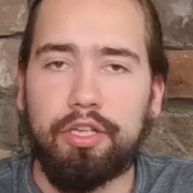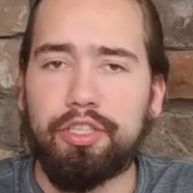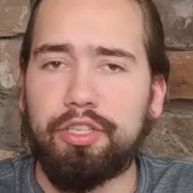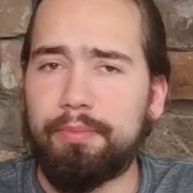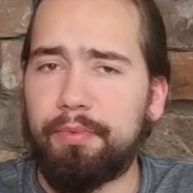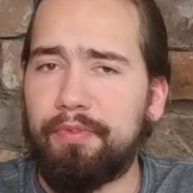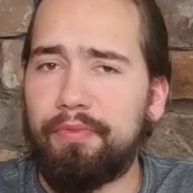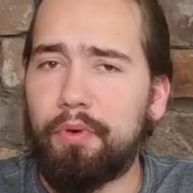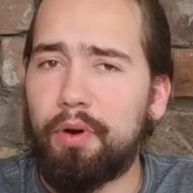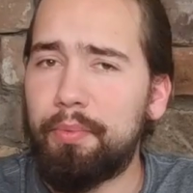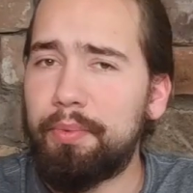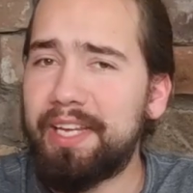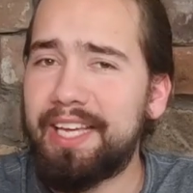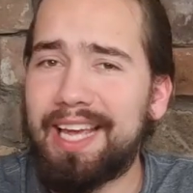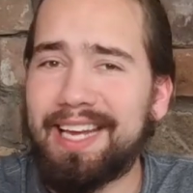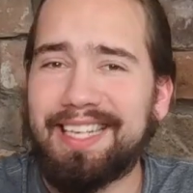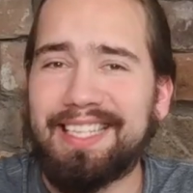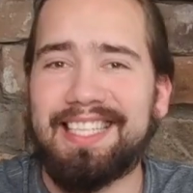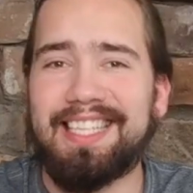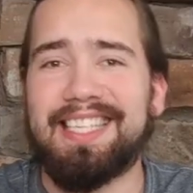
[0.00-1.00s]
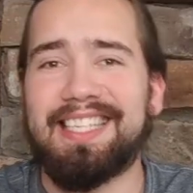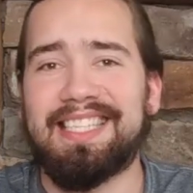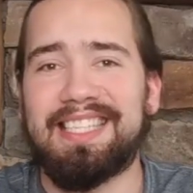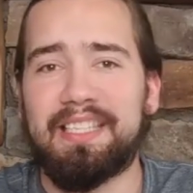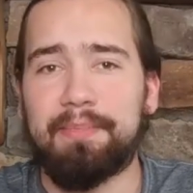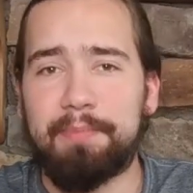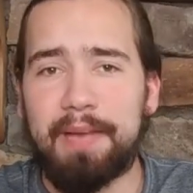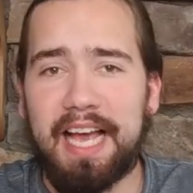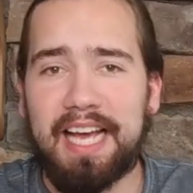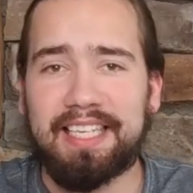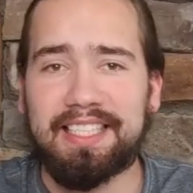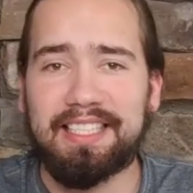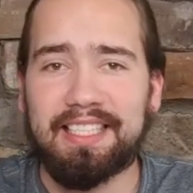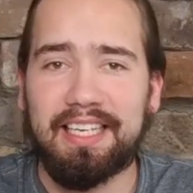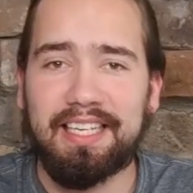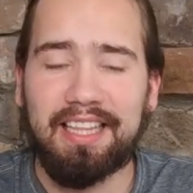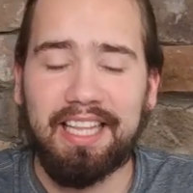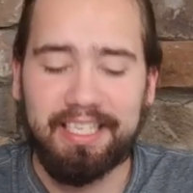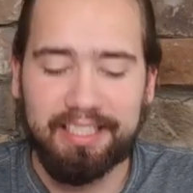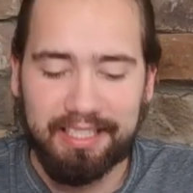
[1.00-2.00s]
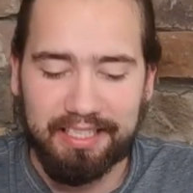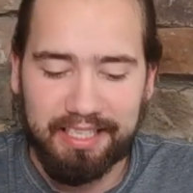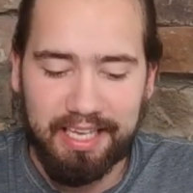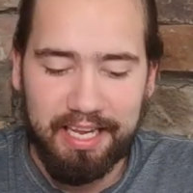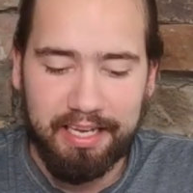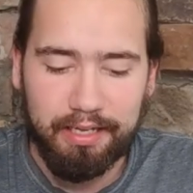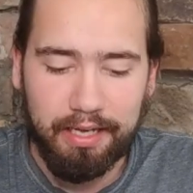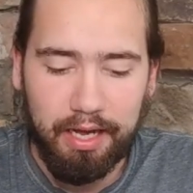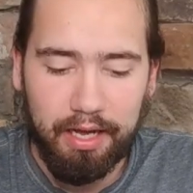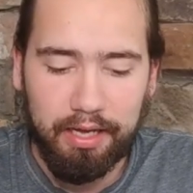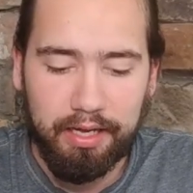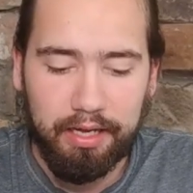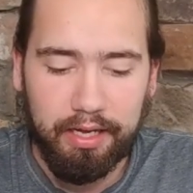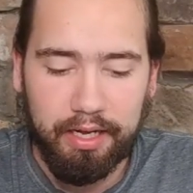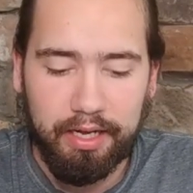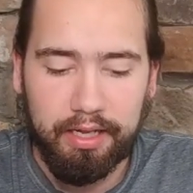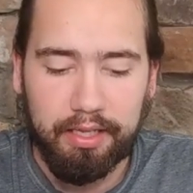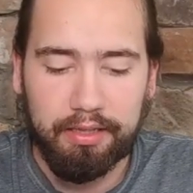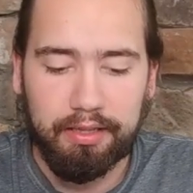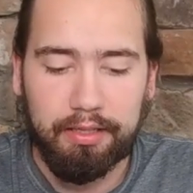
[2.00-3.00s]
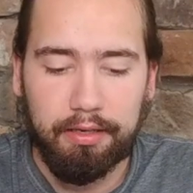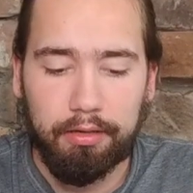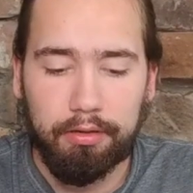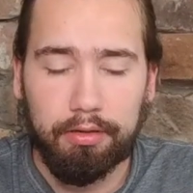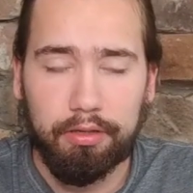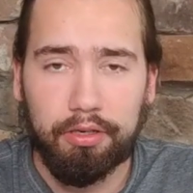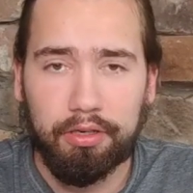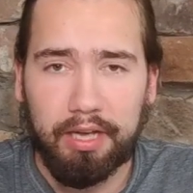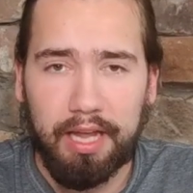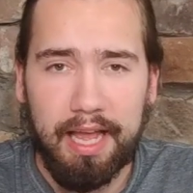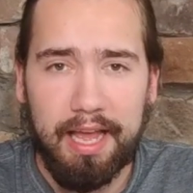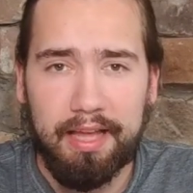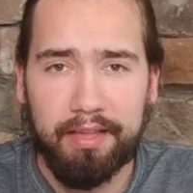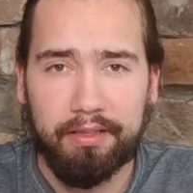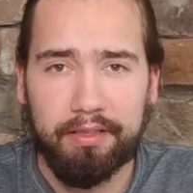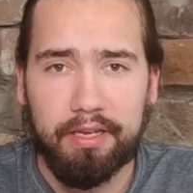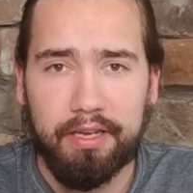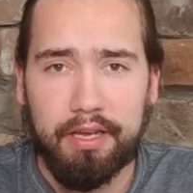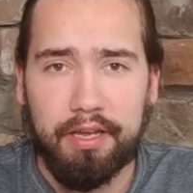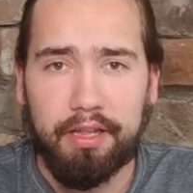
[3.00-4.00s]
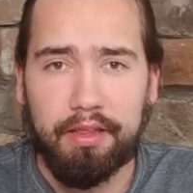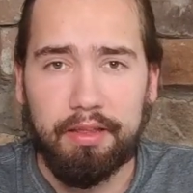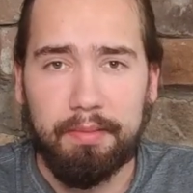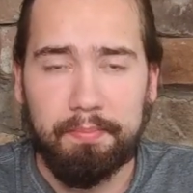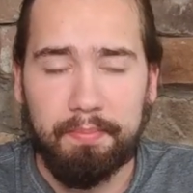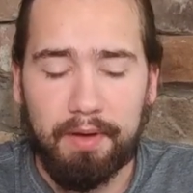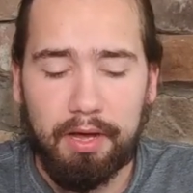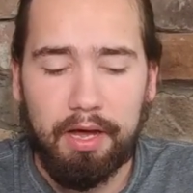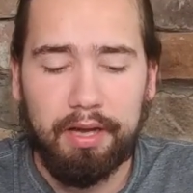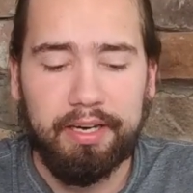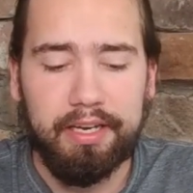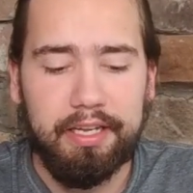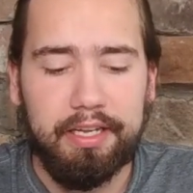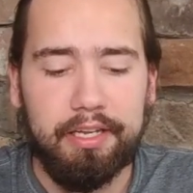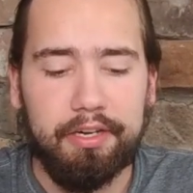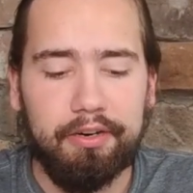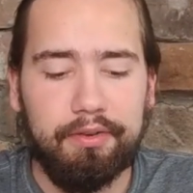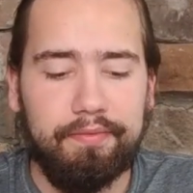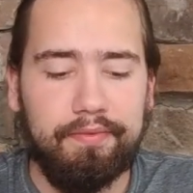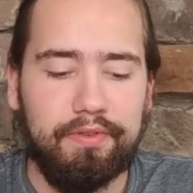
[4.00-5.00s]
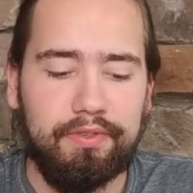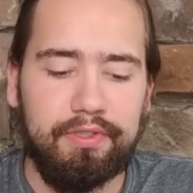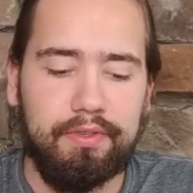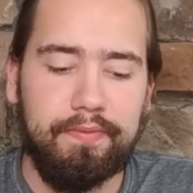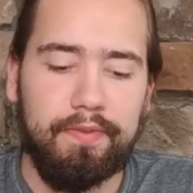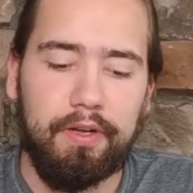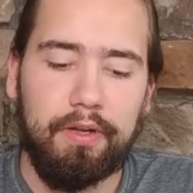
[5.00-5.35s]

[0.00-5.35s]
So before we get into the specs, I'd like to take a little look at the body here. First of